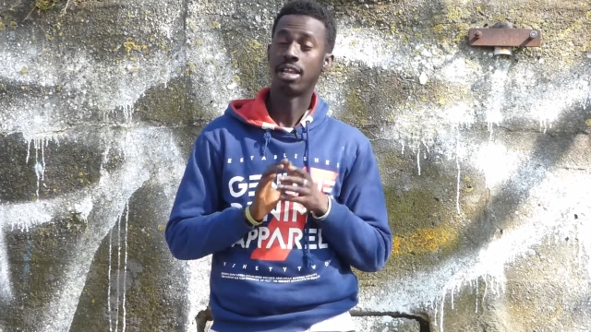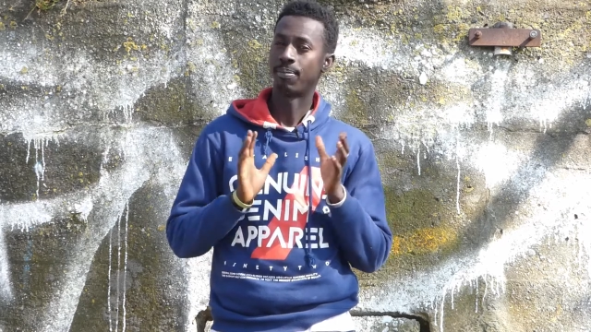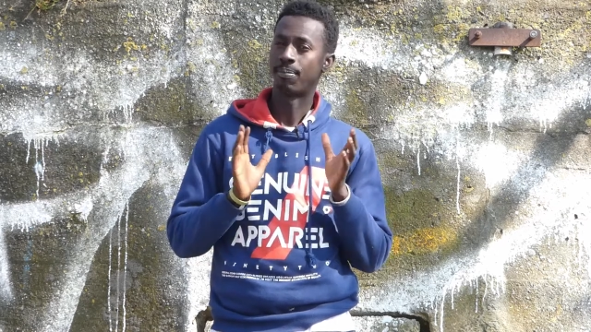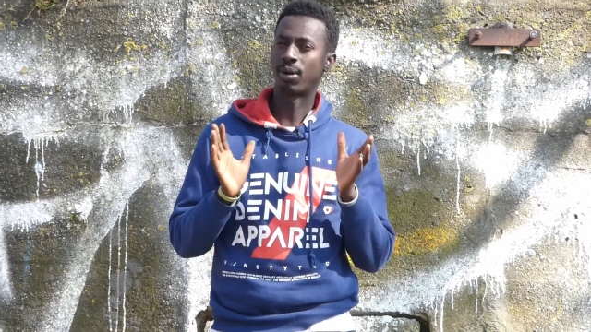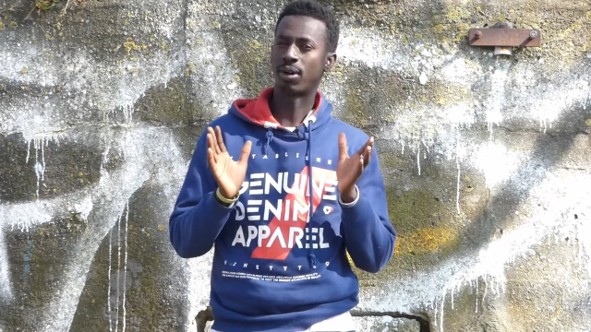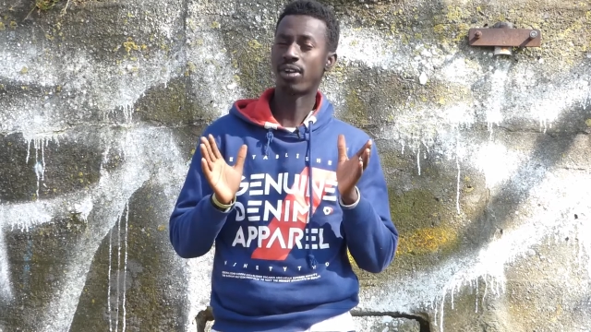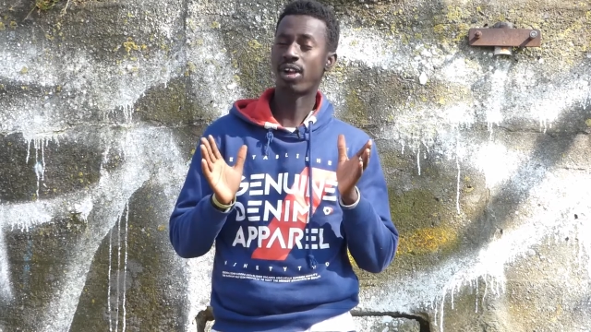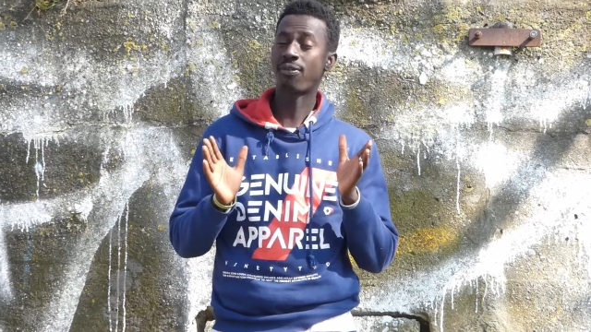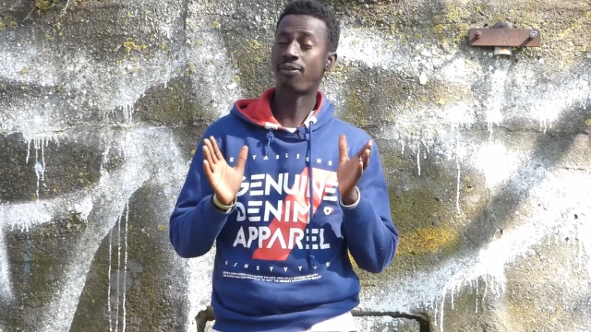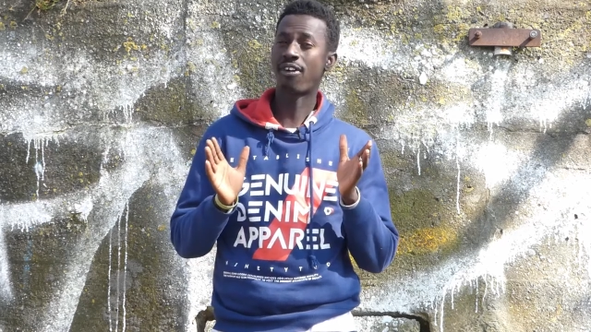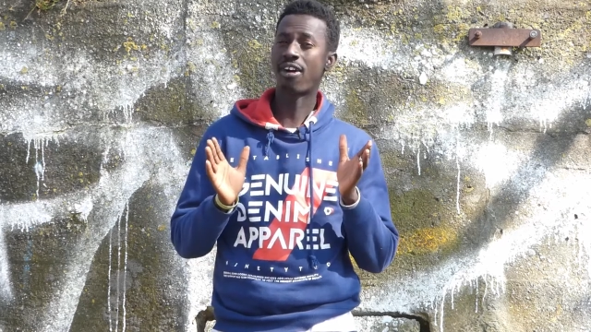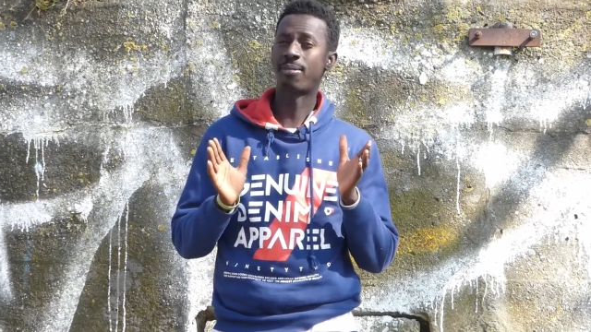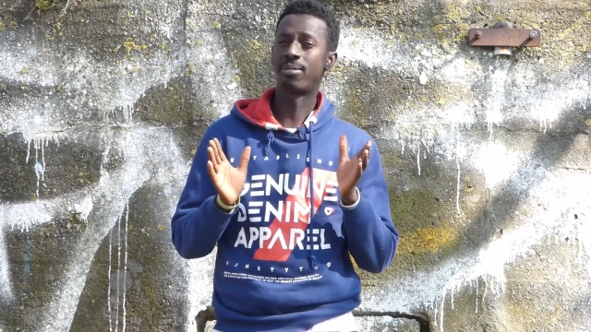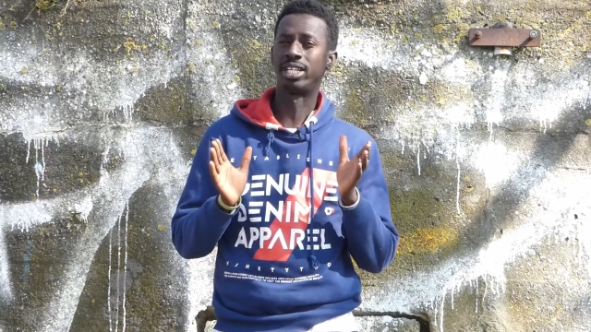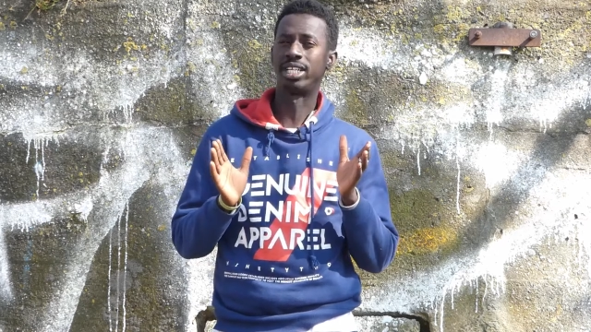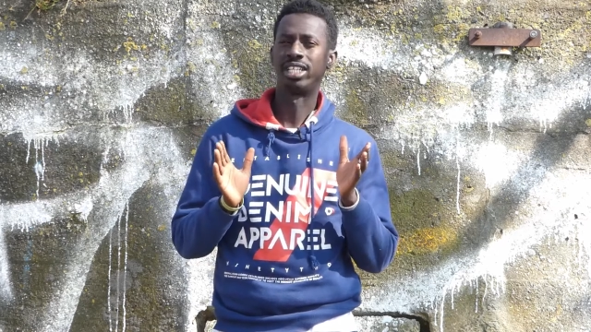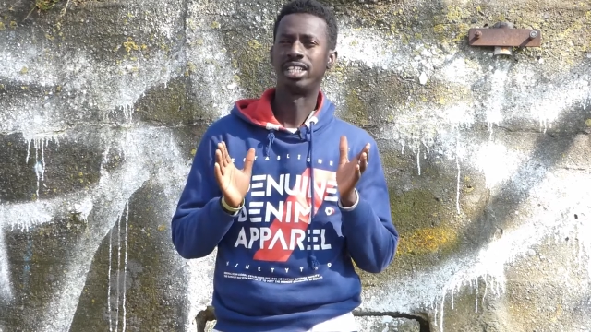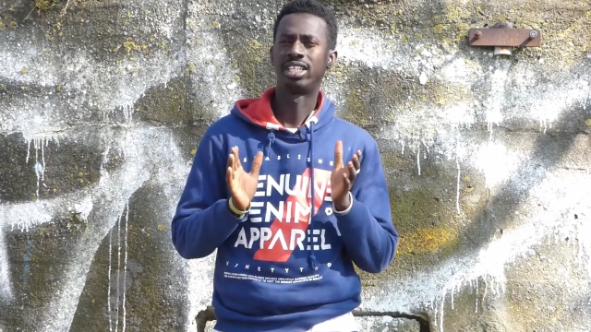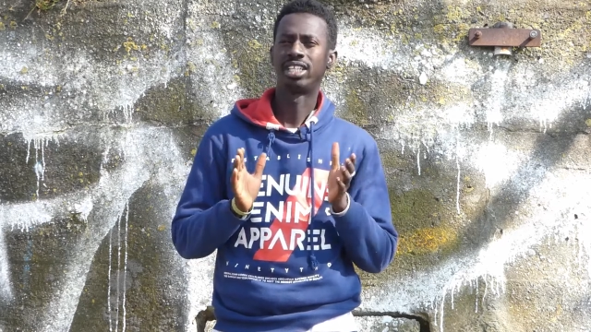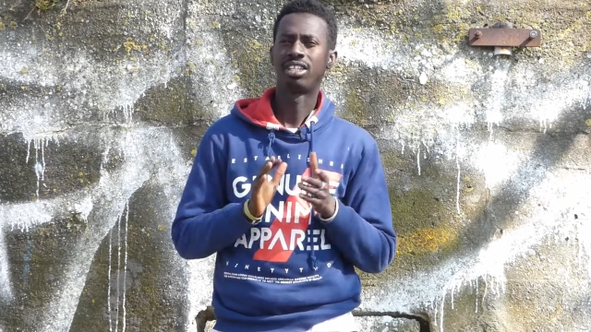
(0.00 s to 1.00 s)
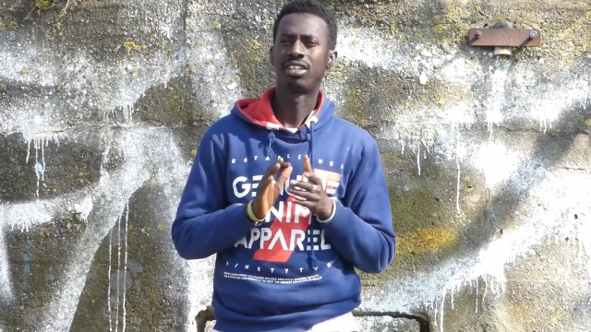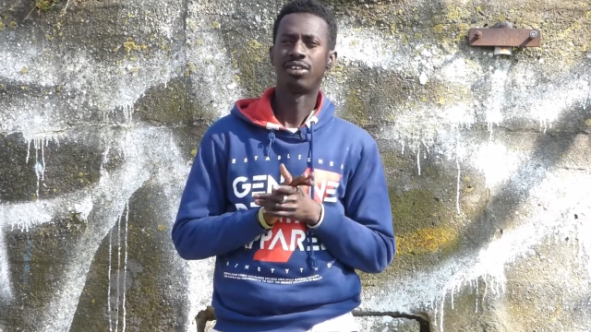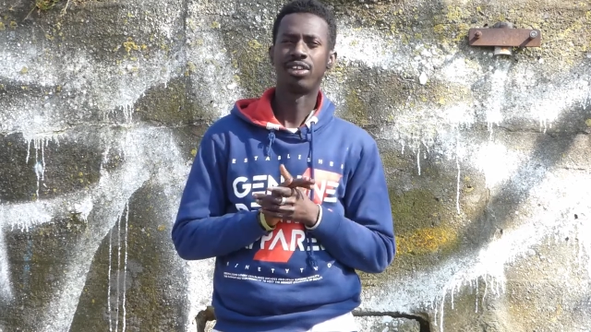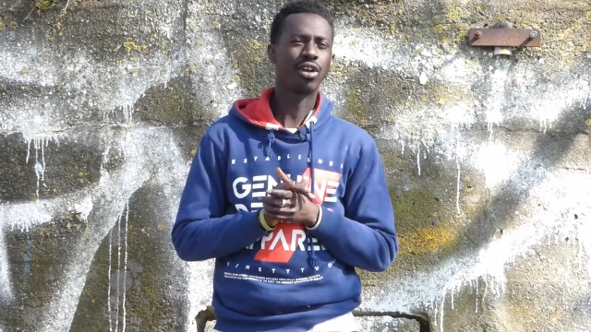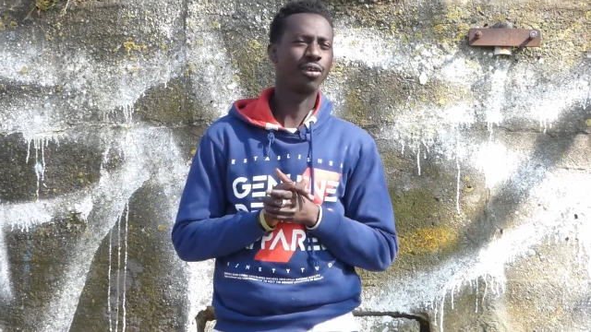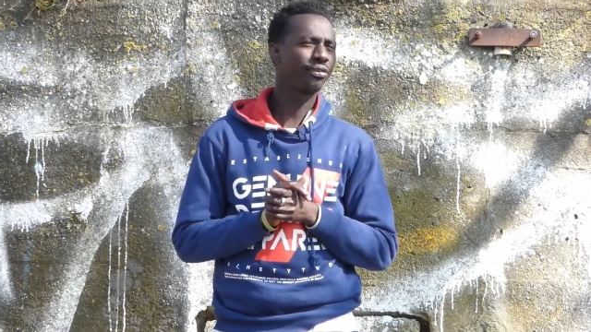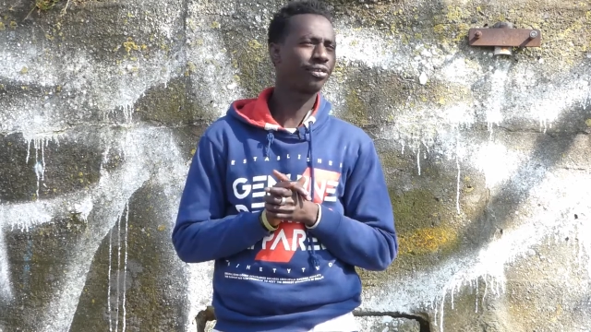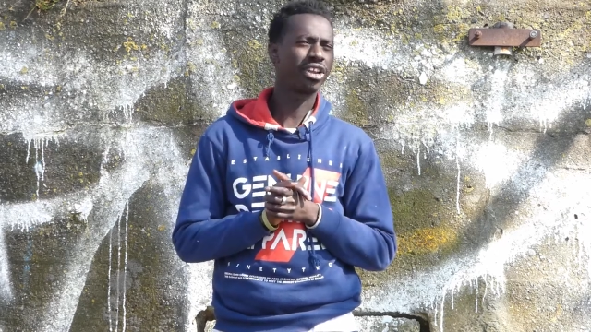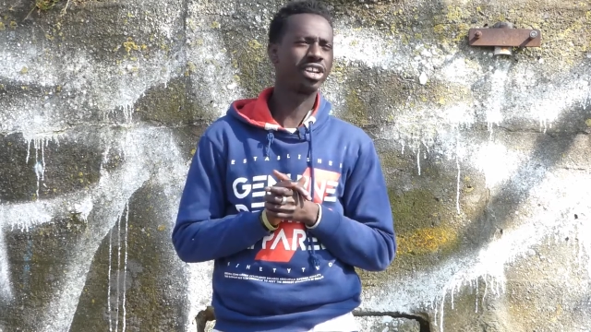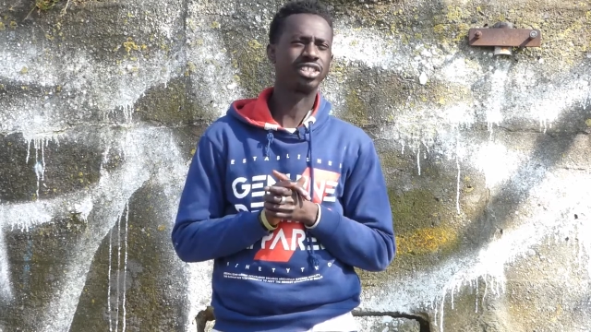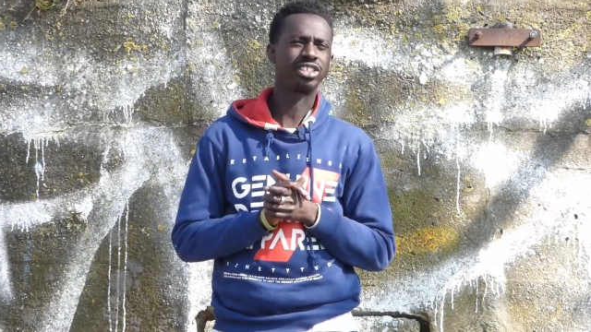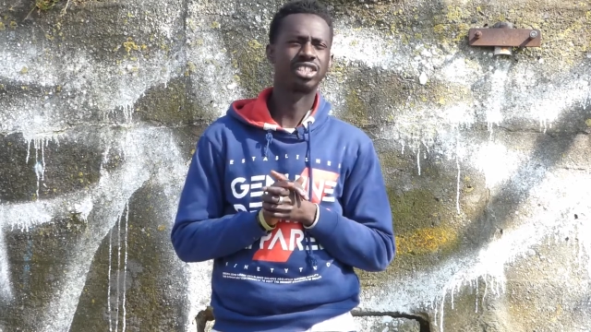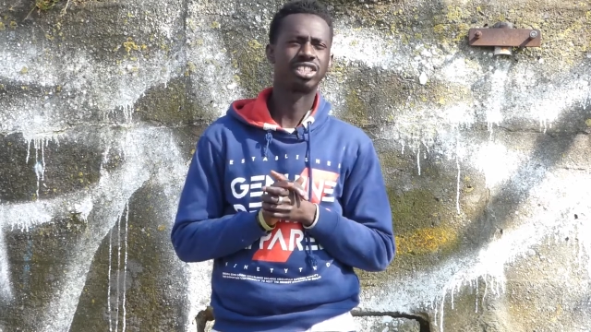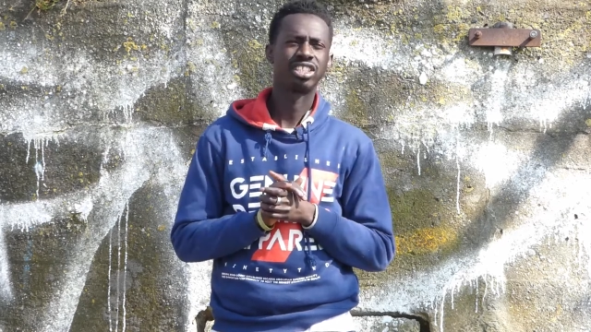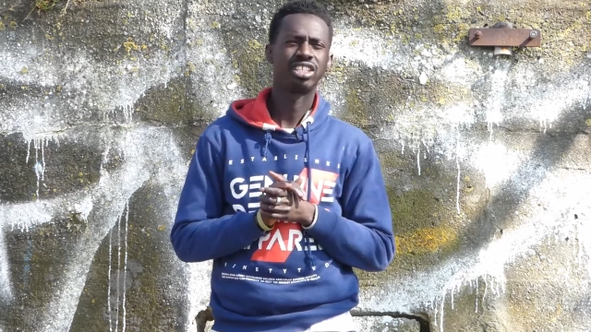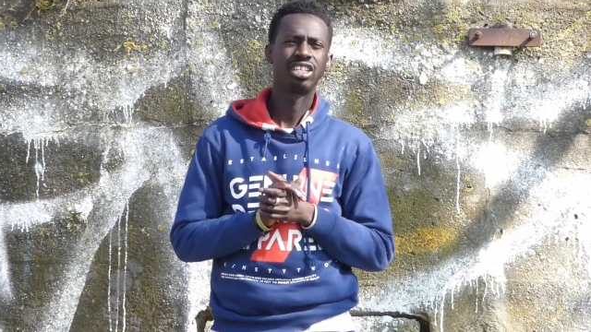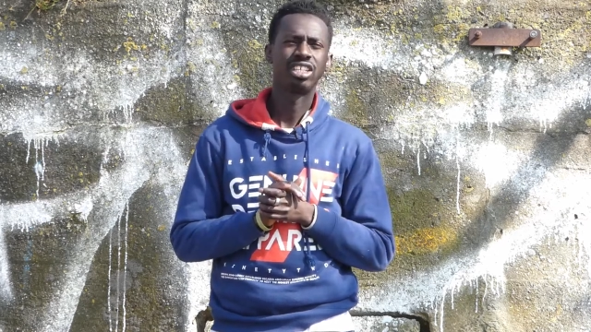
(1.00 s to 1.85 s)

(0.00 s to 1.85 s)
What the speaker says: but your family, your friends,